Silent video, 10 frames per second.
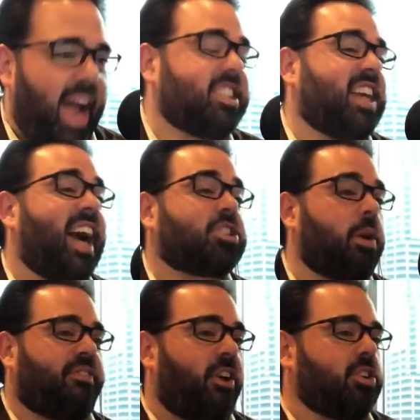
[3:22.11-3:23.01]
And she
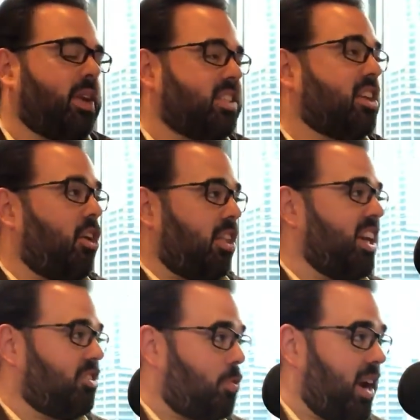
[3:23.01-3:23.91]
actually referred to it as the
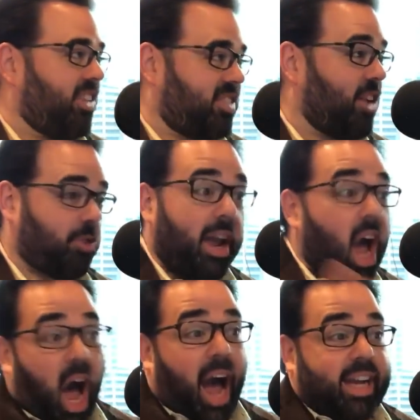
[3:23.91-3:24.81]
earliest twentieth
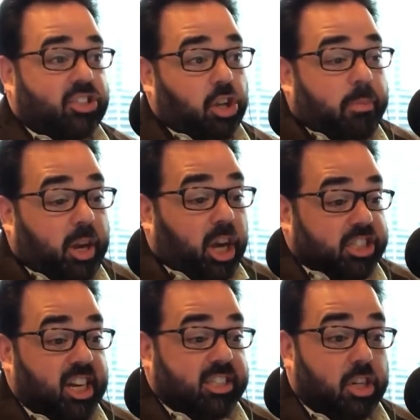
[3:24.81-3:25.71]
century, I assume
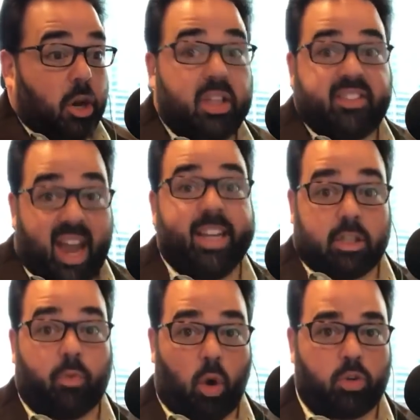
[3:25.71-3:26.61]
because she doesn't know the
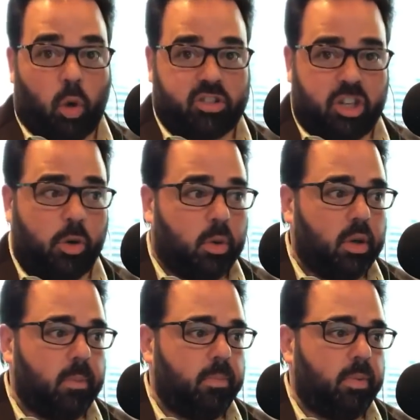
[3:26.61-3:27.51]
dates of World War Two.